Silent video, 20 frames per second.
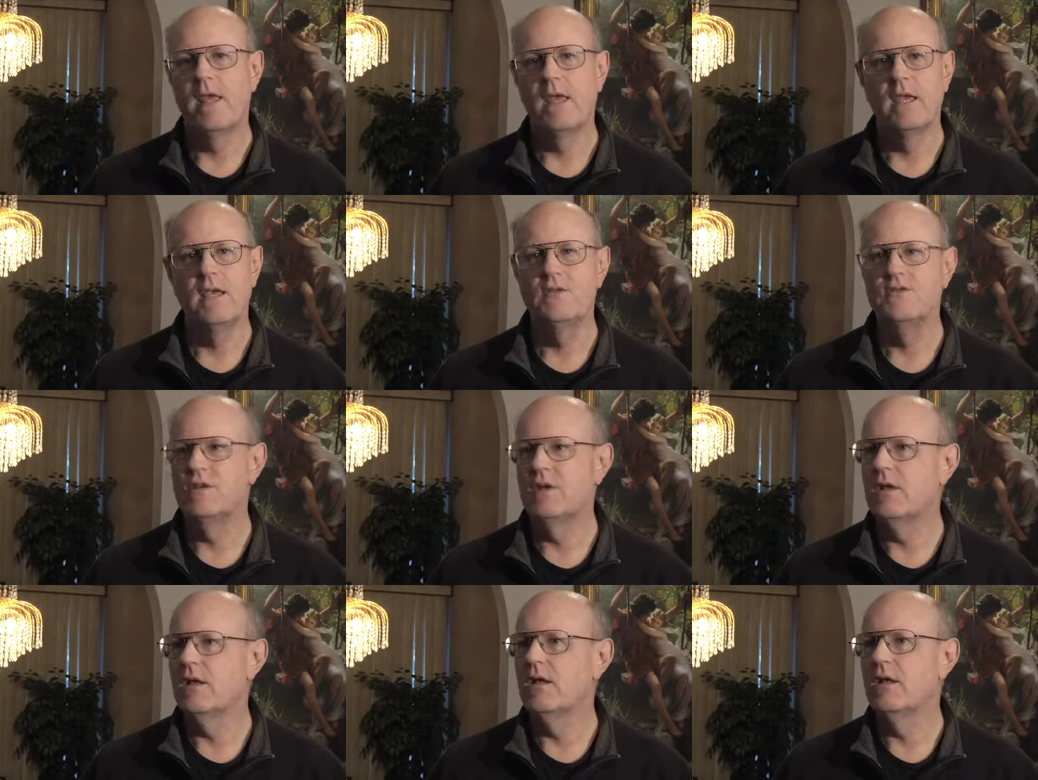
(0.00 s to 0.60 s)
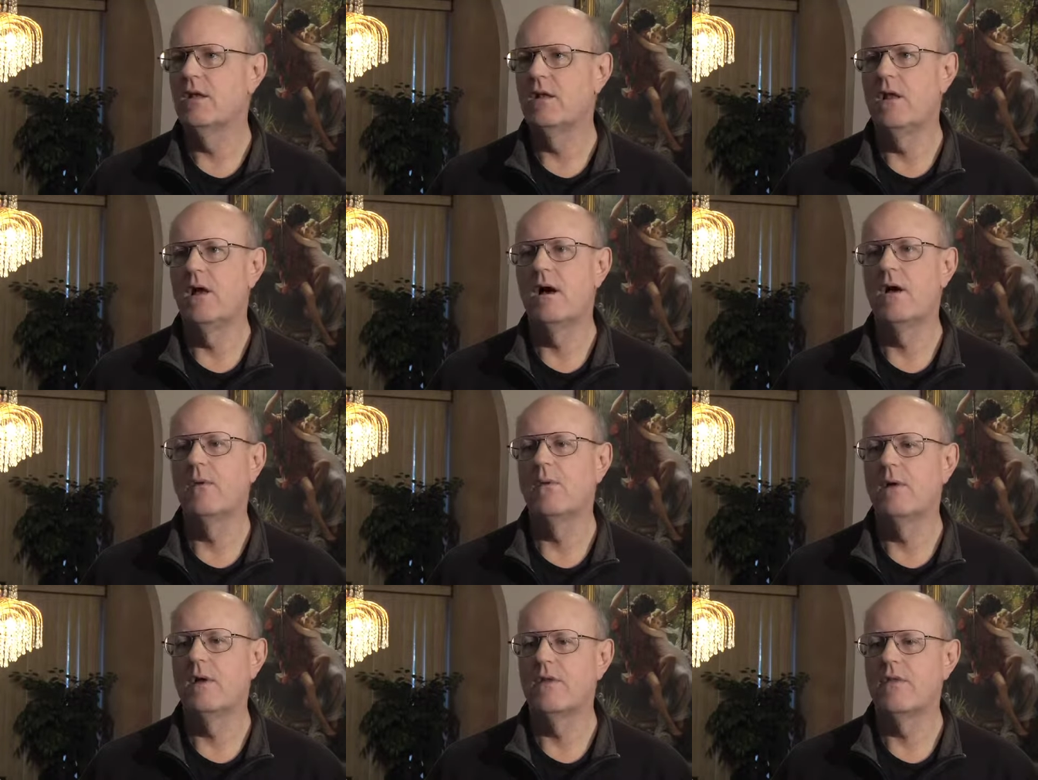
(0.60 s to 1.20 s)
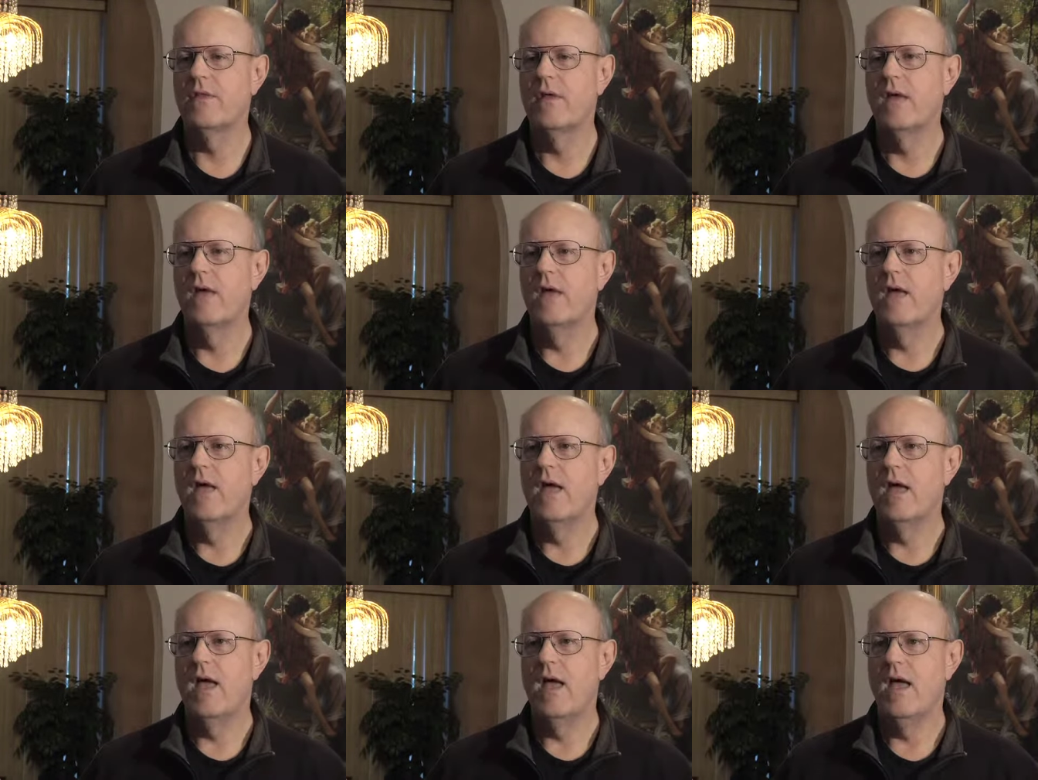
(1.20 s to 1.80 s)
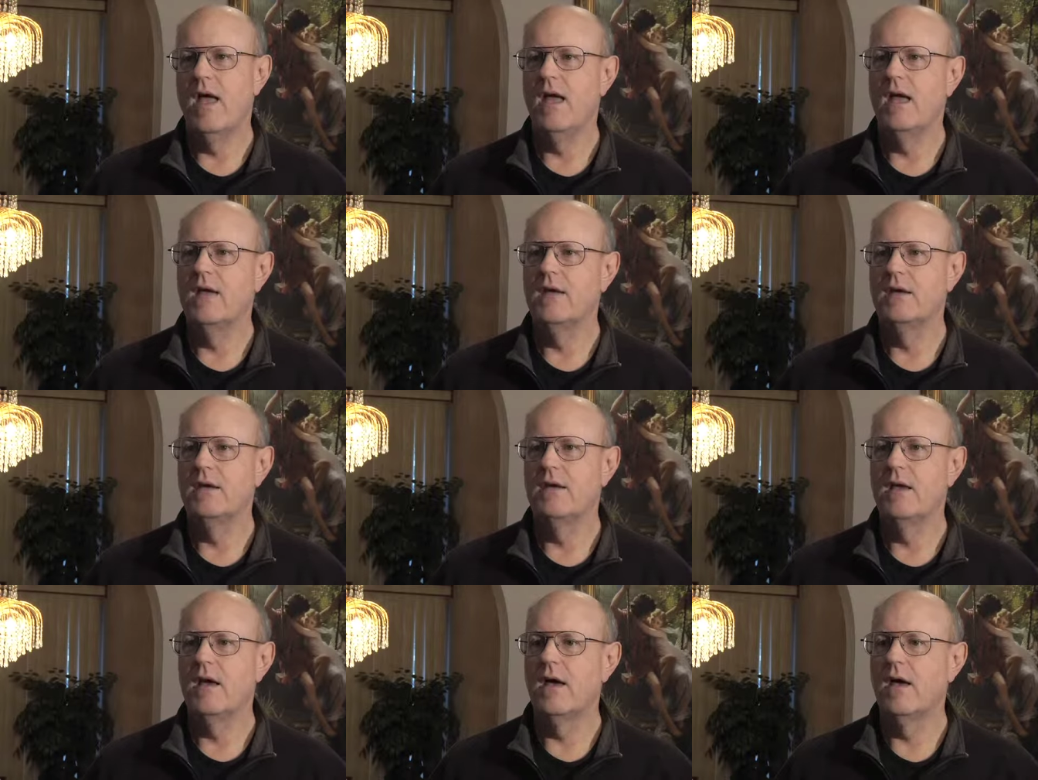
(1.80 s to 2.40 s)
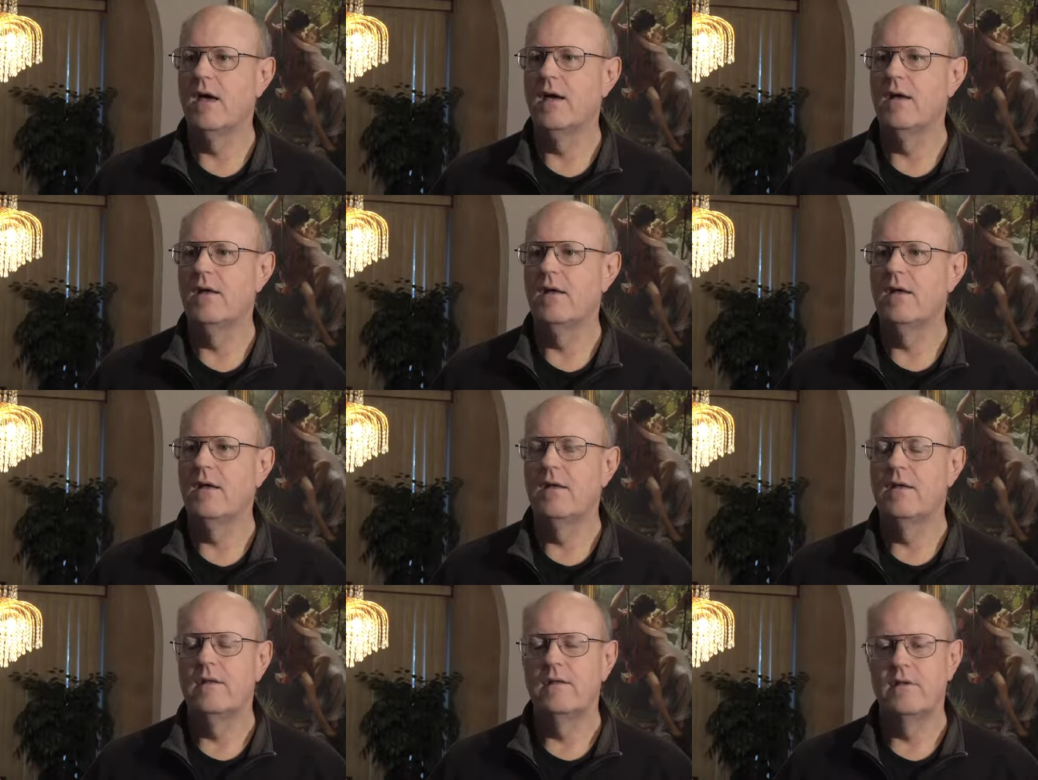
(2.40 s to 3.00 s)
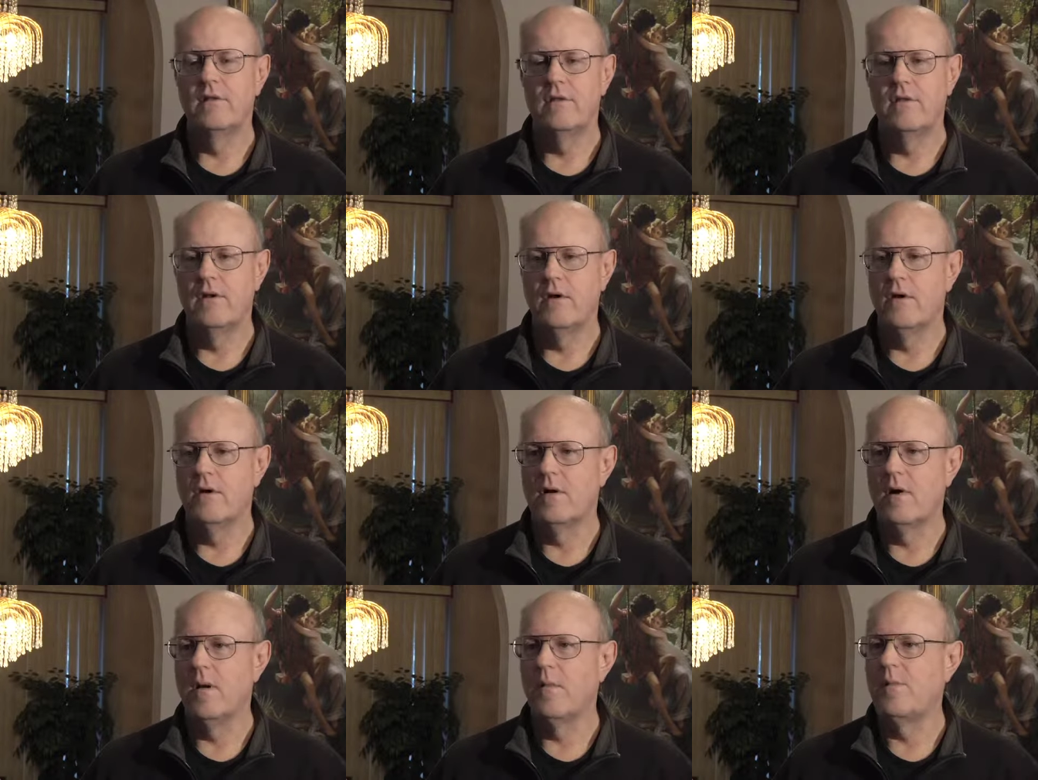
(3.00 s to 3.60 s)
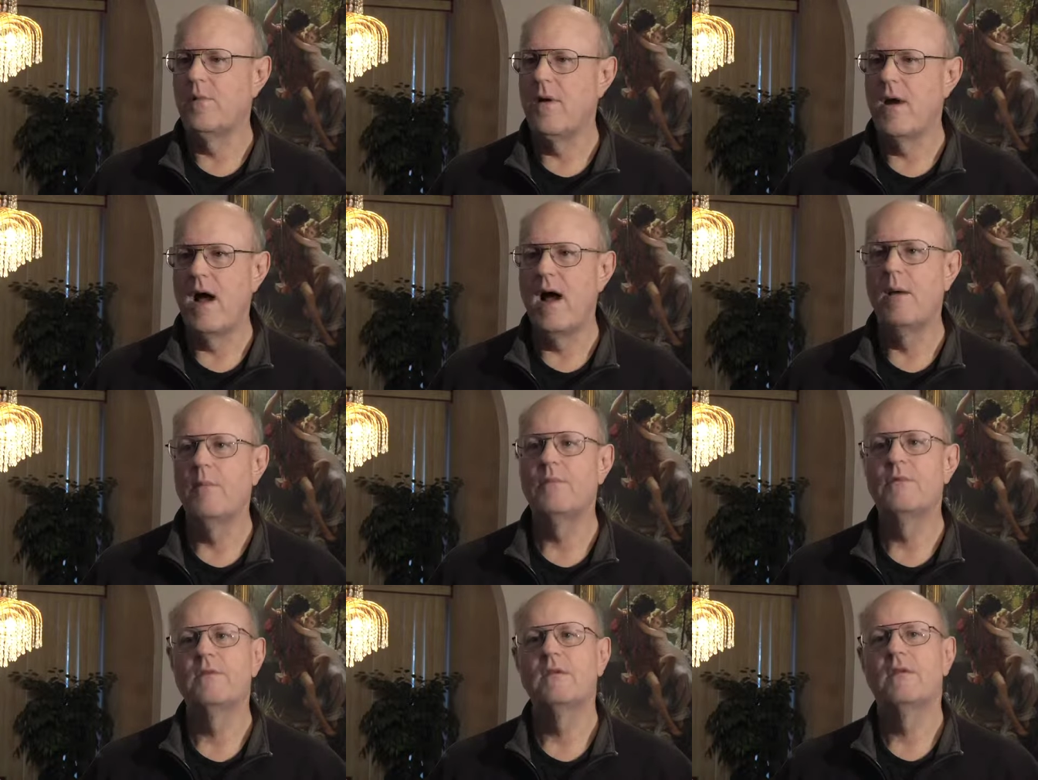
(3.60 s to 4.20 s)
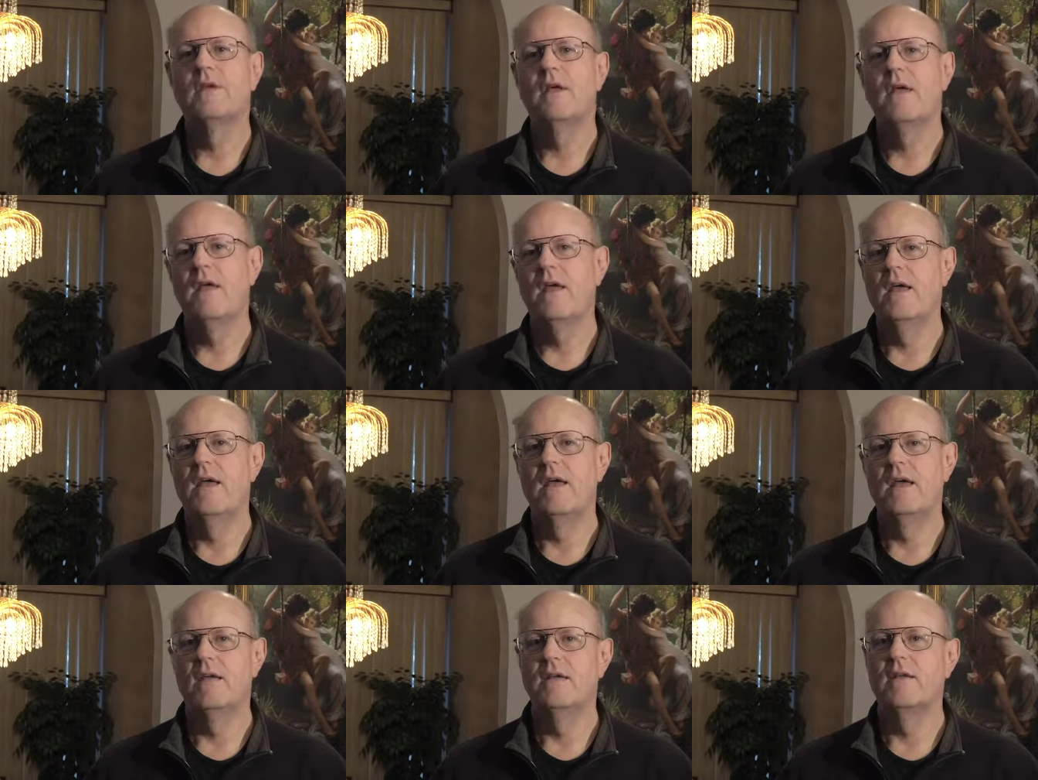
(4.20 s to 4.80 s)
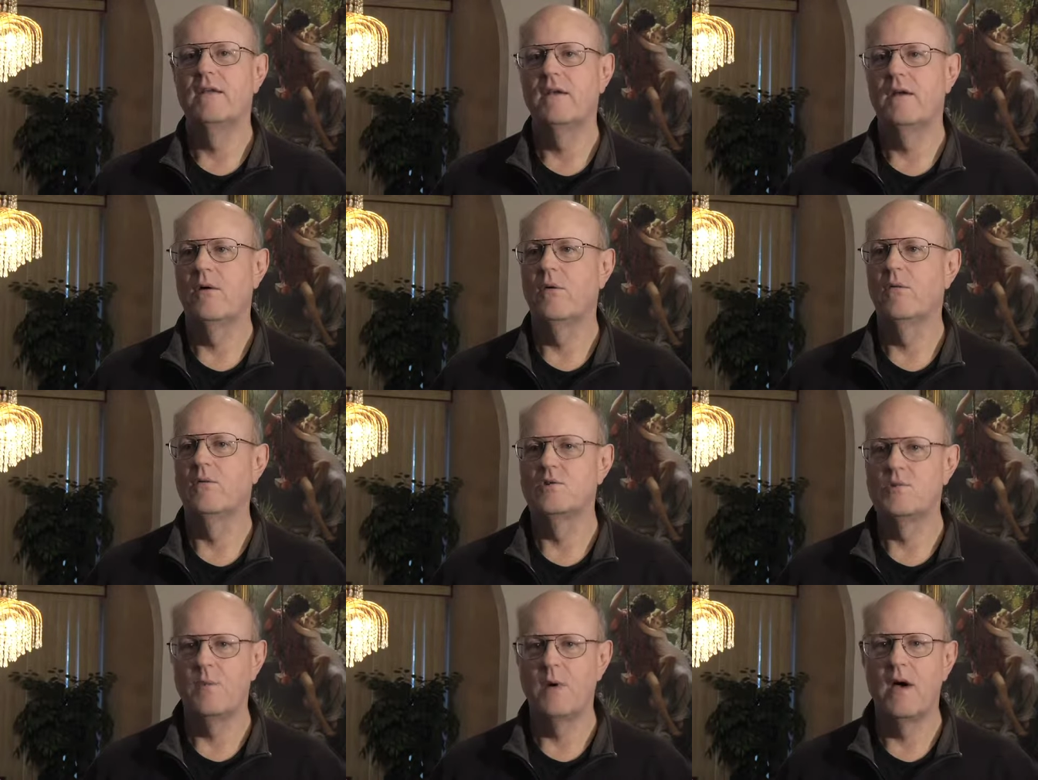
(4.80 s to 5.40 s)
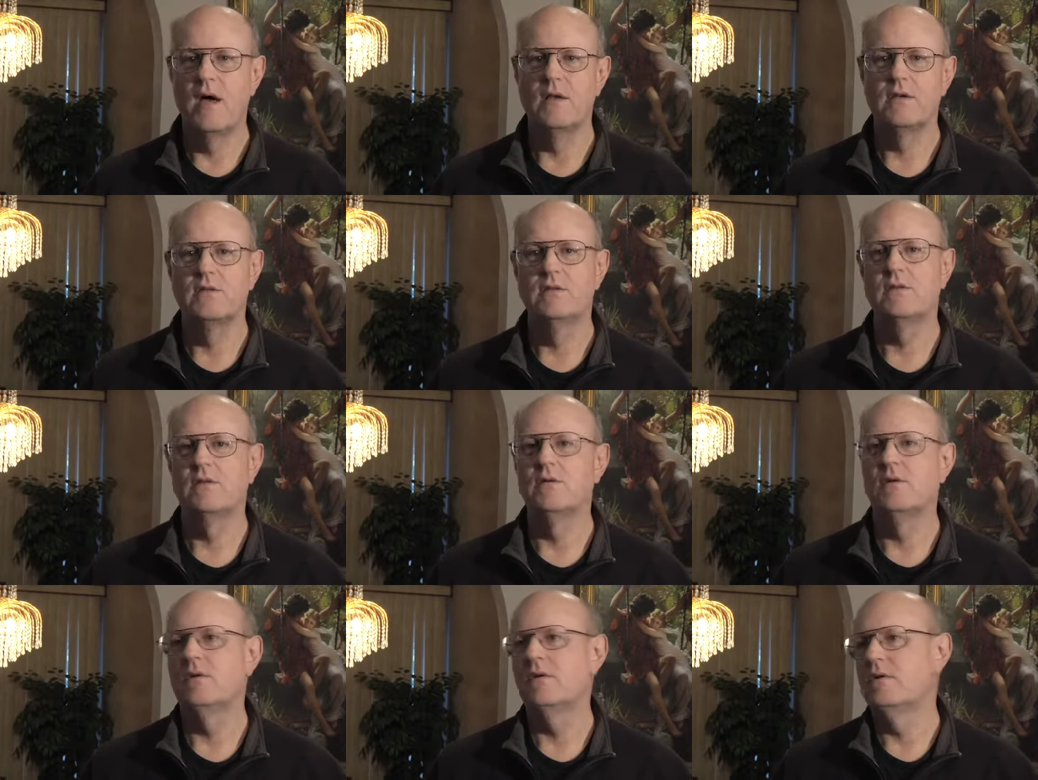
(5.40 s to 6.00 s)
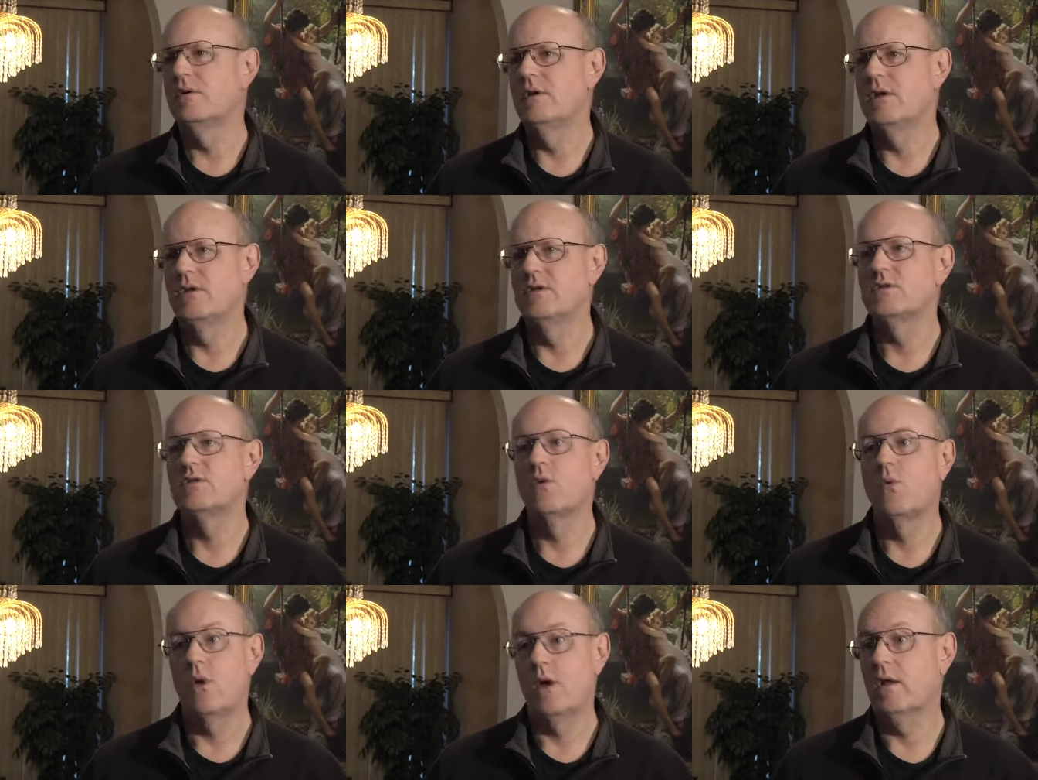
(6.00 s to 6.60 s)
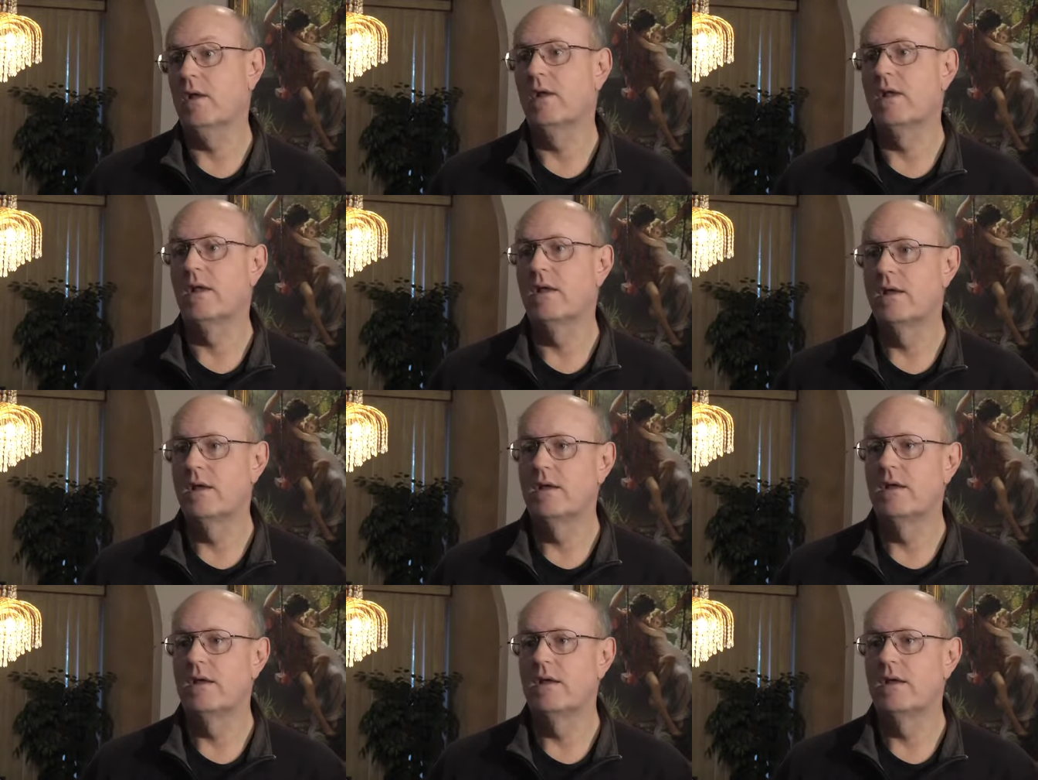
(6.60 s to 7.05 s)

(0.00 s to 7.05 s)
easy to get along with, and uh, they're prompt and respond to your needs quickly